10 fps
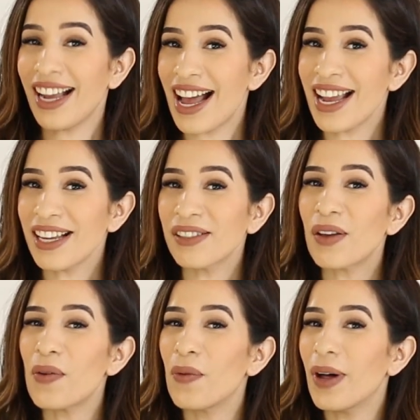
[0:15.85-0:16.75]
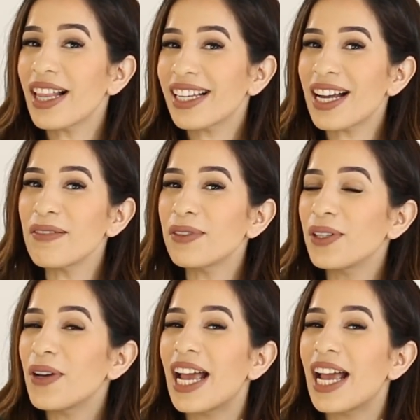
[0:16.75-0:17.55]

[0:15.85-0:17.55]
Hi guys, welcome to